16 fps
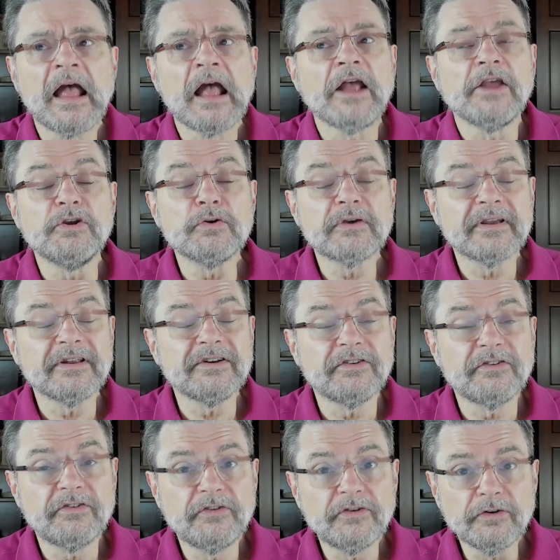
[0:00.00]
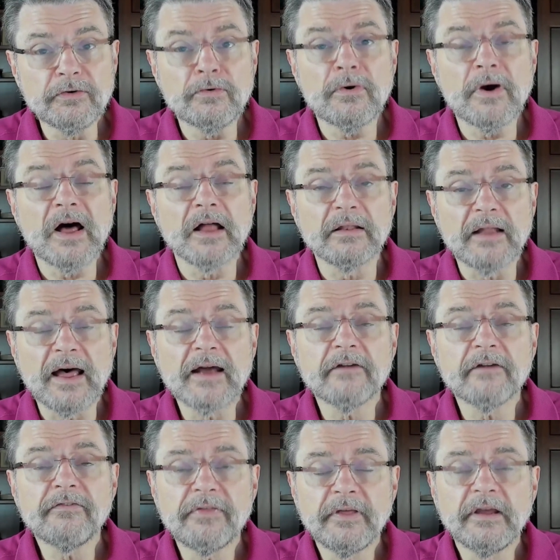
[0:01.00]
You can do a lot
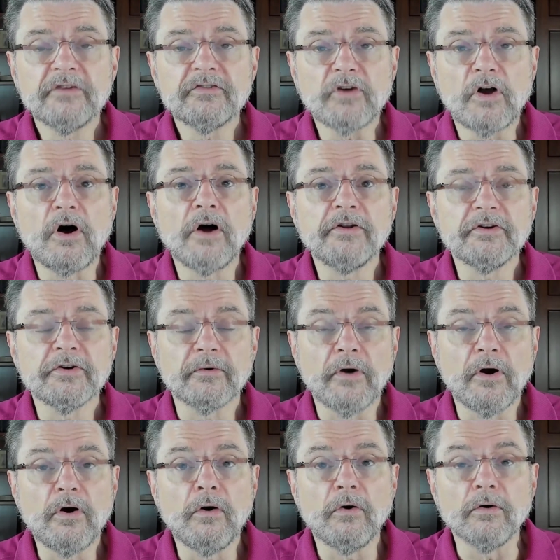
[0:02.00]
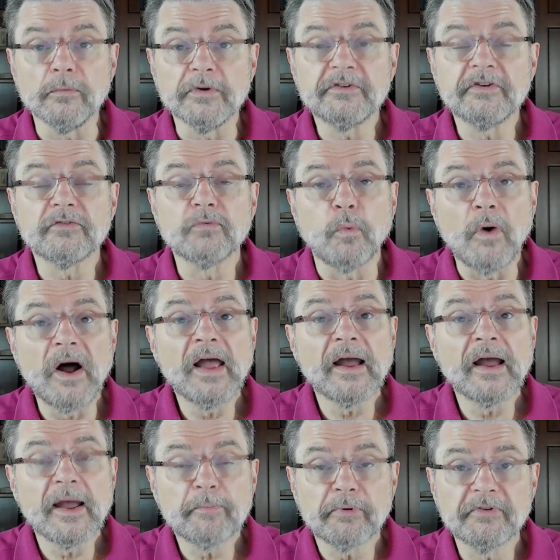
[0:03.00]
of things on your own, which is why
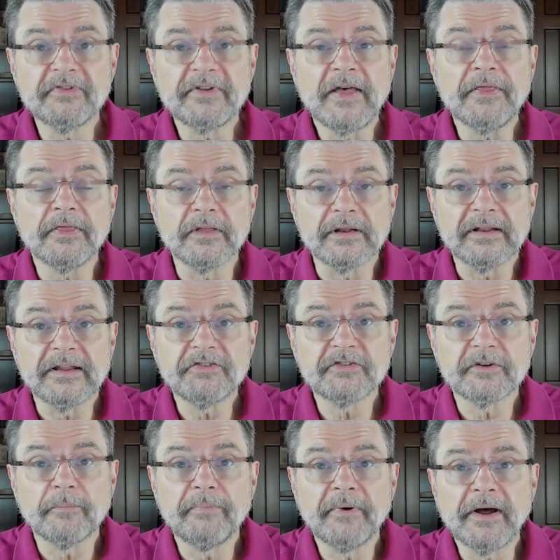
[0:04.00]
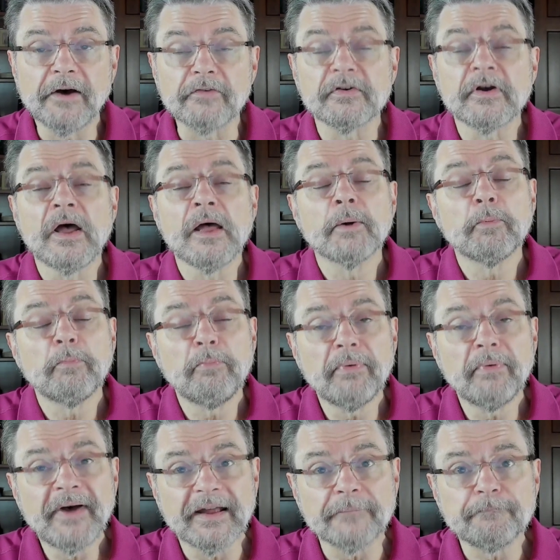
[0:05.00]
I present the list above.
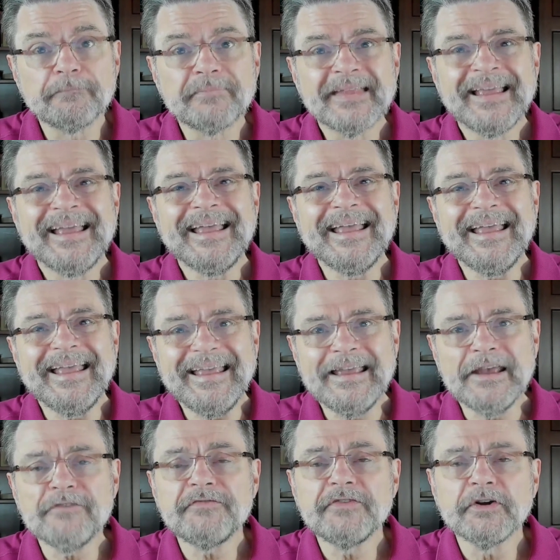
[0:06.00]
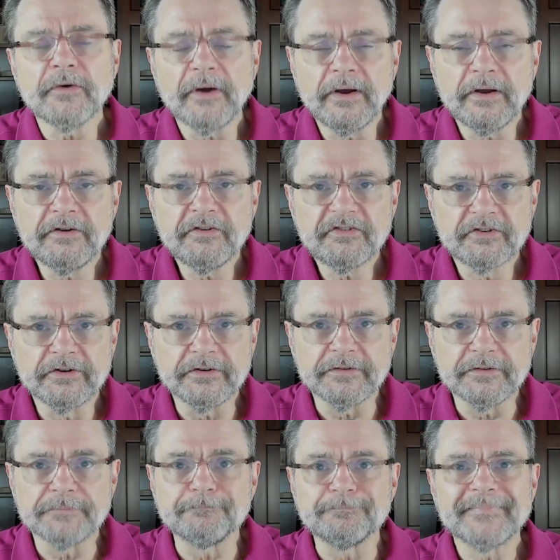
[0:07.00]
But if you're
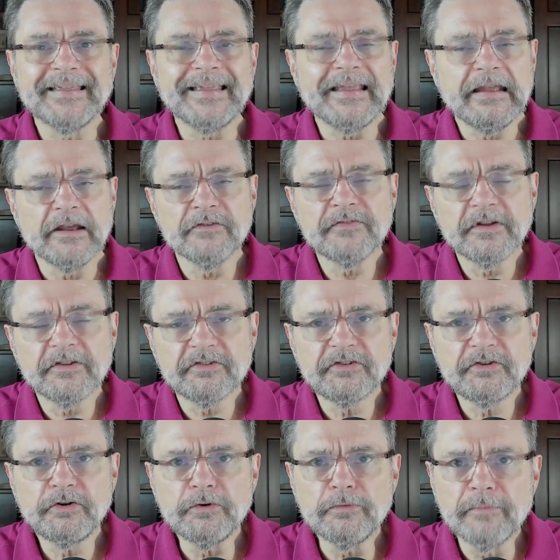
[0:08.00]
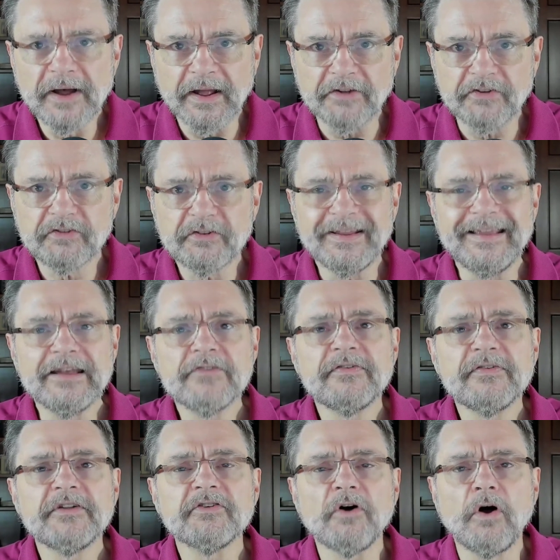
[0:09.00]
uncertain, if it's too much, if
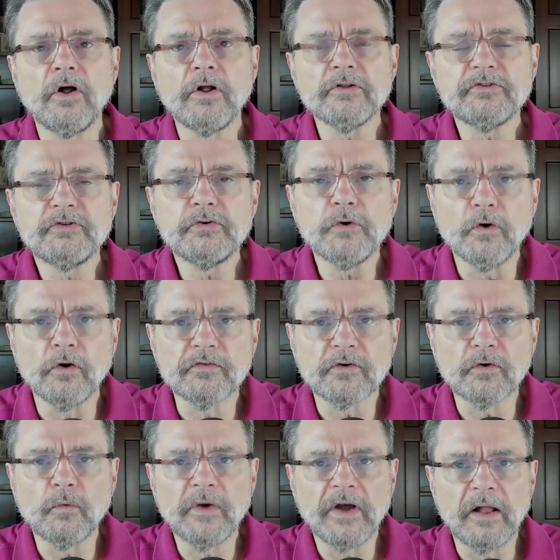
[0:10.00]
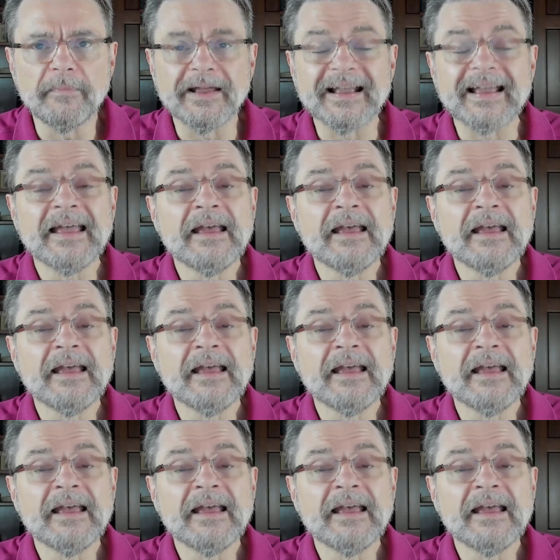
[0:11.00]
it's all too overwhelming,